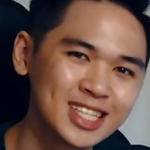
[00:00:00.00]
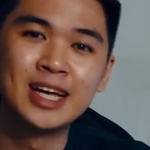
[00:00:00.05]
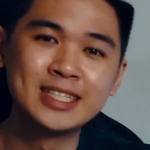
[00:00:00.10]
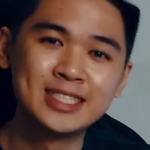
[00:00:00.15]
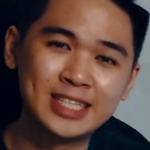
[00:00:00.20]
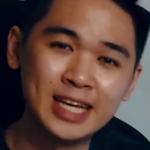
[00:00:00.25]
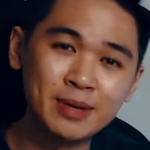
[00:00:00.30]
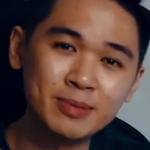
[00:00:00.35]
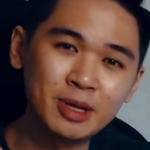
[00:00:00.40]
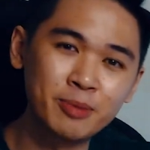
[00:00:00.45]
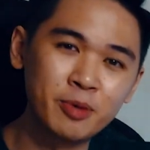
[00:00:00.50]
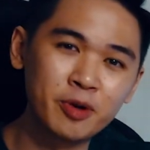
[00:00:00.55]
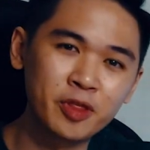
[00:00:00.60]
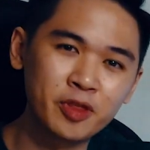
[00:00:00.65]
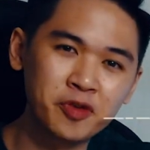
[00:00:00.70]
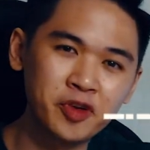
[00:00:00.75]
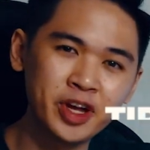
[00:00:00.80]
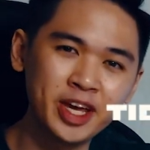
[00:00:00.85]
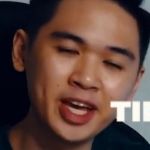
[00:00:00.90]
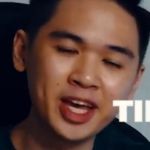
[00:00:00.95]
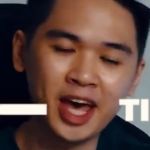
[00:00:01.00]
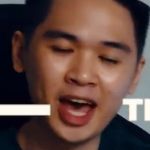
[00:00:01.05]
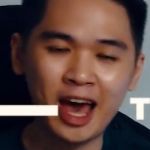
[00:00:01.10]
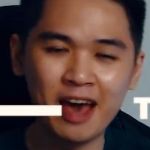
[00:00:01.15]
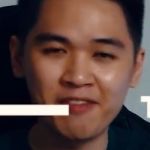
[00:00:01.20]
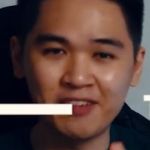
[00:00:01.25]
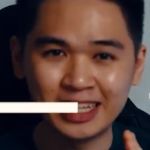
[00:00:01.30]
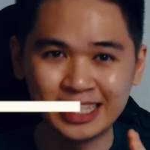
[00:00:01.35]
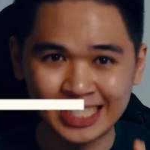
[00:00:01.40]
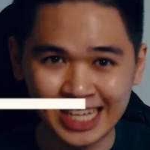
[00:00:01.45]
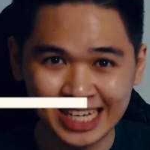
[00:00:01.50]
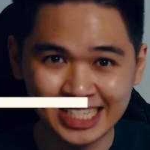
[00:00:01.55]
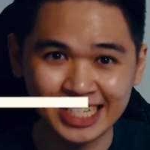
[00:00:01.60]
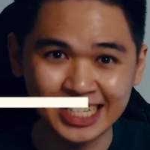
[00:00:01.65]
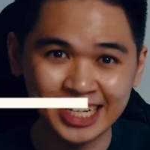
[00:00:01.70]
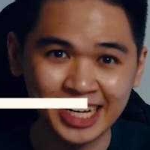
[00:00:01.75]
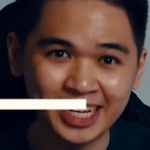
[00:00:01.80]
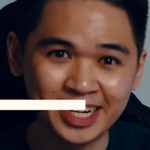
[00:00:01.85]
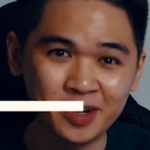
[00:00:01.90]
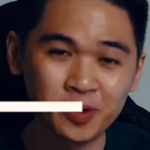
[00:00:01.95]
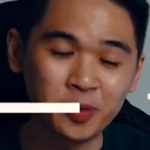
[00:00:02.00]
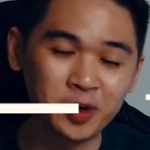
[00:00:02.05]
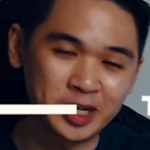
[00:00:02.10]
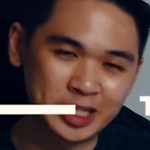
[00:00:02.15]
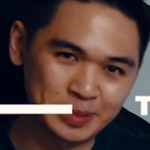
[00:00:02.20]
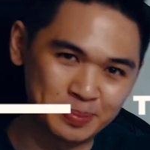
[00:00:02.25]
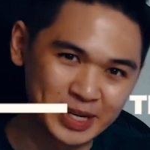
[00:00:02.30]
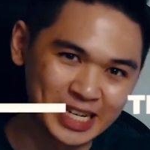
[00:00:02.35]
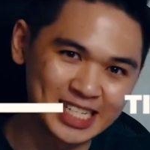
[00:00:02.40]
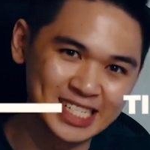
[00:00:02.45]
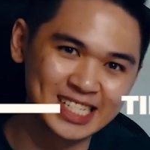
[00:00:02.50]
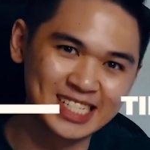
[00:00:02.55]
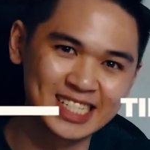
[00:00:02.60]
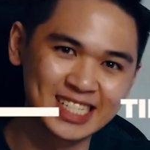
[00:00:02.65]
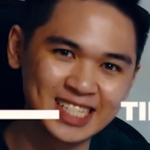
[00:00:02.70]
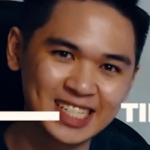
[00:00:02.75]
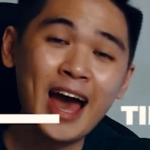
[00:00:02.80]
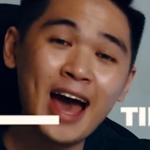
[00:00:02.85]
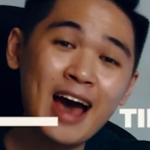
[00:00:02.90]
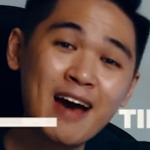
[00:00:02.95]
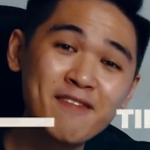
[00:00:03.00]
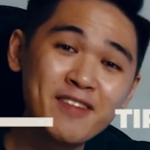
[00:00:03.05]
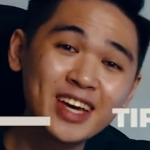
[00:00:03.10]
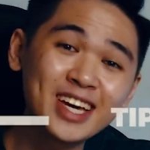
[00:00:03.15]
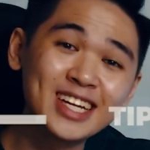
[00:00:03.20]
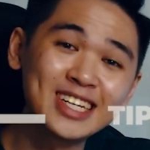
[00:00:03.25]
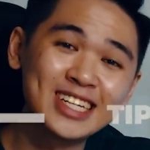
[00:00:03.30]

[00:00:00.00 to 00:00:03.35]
Tip number 3, have a designated workspace. Having a